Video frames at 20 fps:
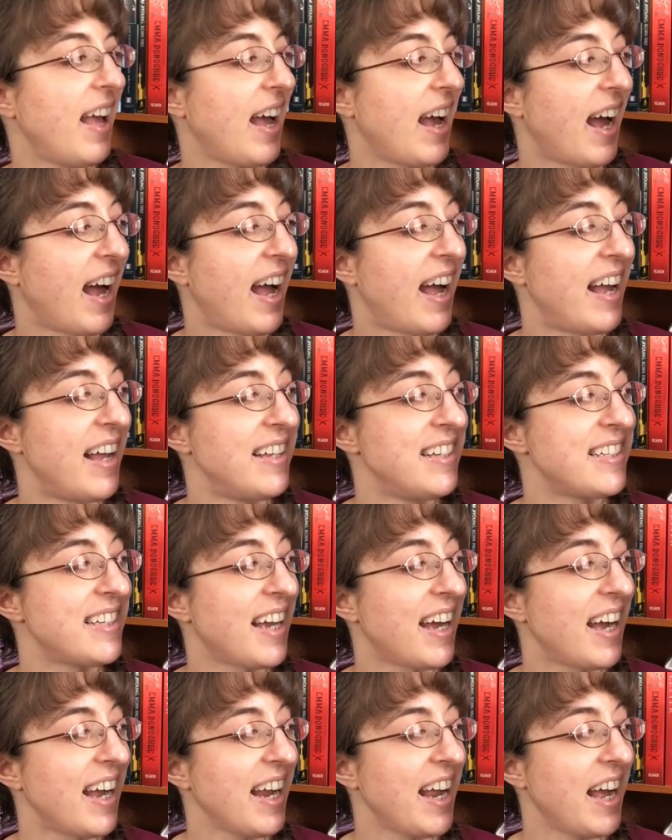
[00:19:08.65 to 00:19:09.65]
And
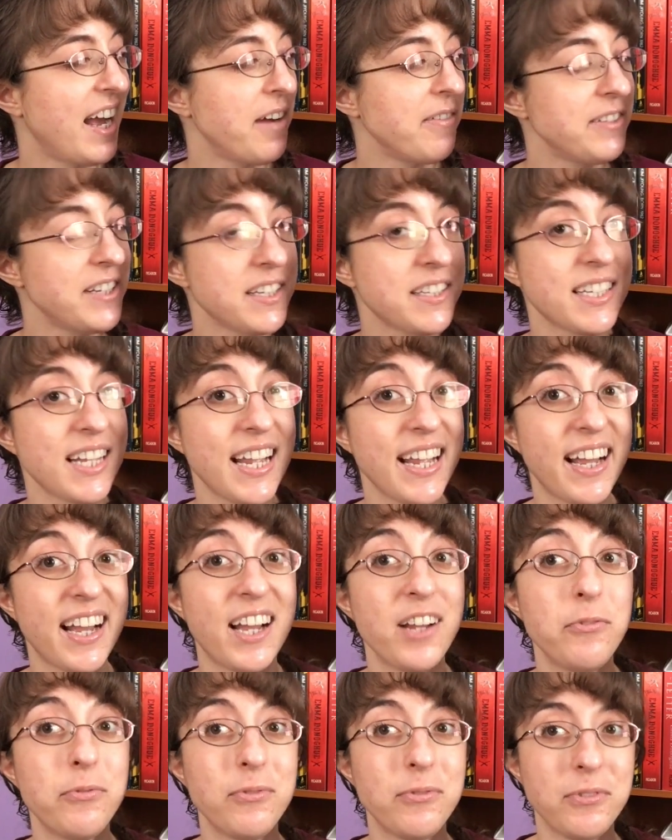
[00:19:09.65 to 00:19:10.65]
I have to say
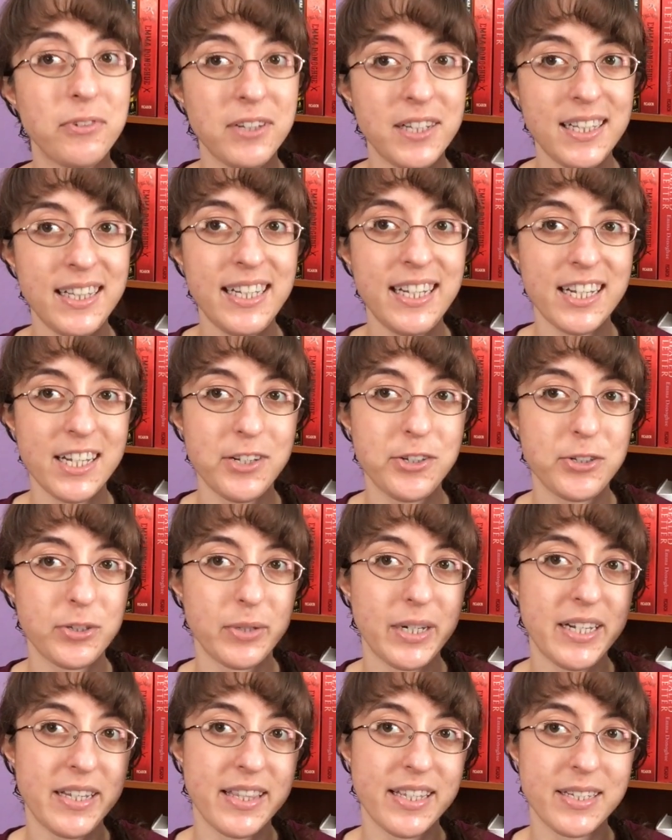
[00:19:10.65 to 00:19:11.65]
I really
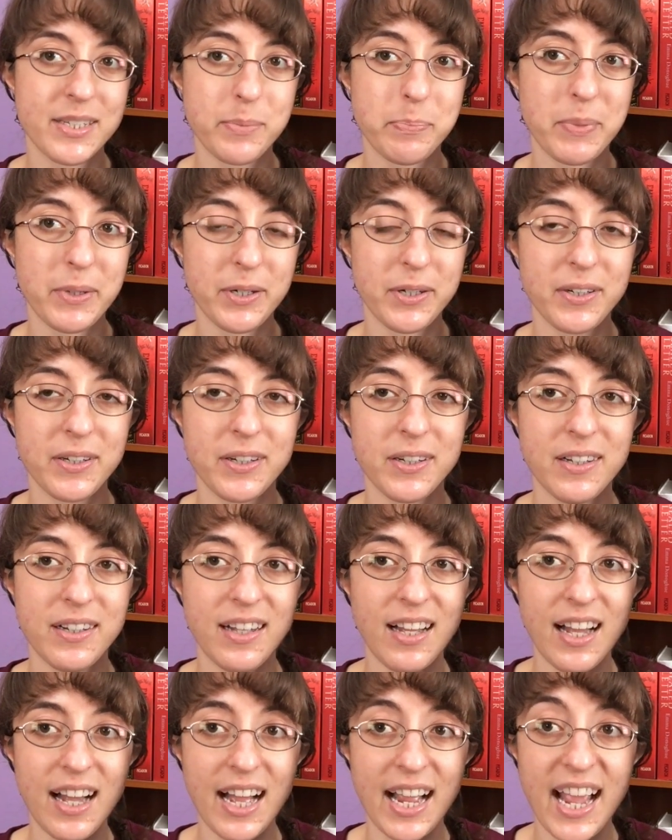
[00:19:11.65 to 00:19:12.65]
enjoyed this book.
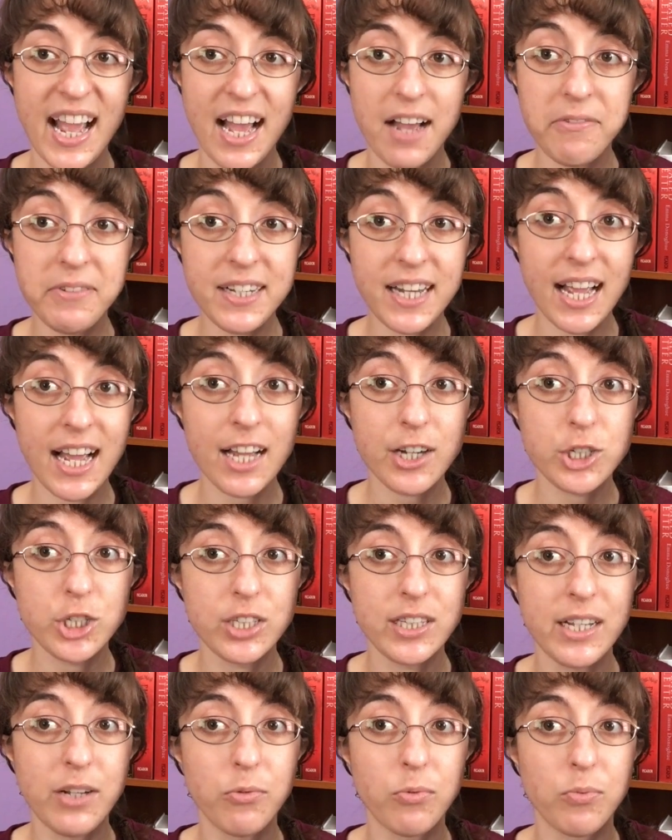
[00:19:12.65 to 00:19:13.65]
I haven't
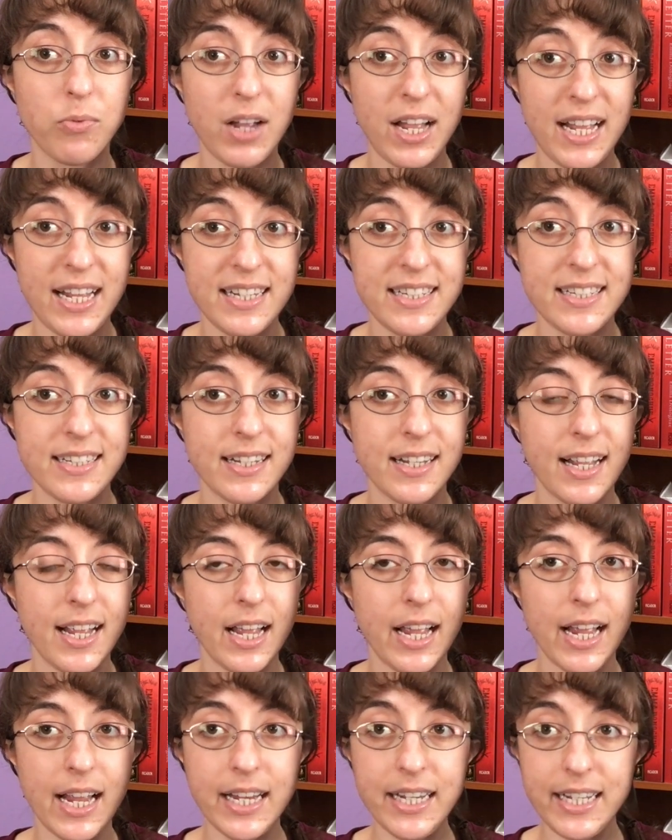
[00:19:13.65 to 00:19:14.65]
actually read
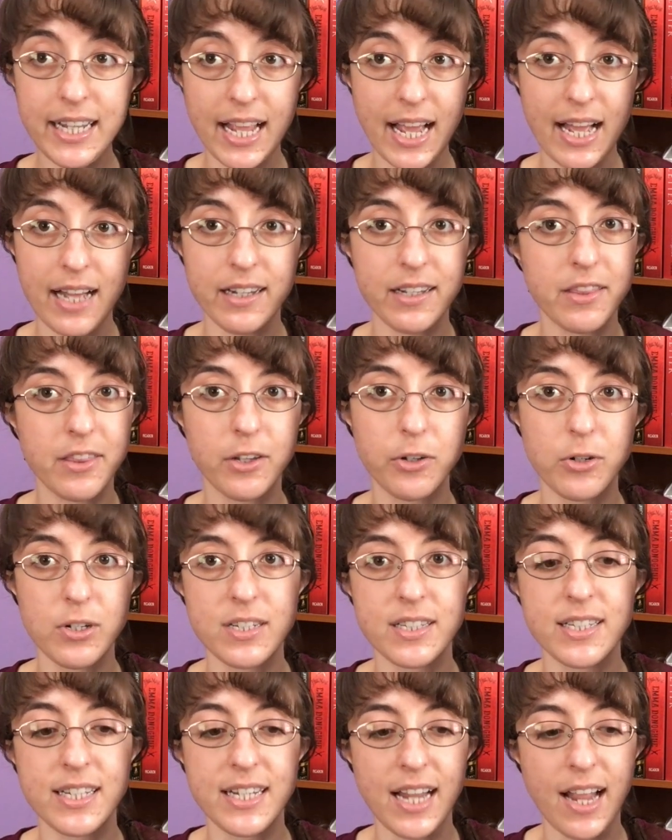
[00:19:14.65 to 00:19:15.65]
any Agatha
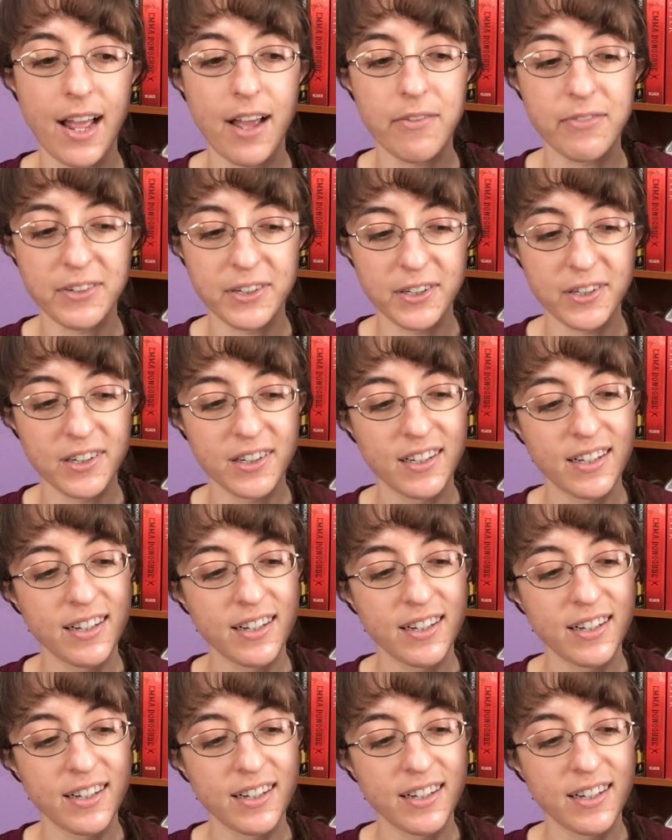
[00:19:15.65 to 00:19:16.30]
Christie ever,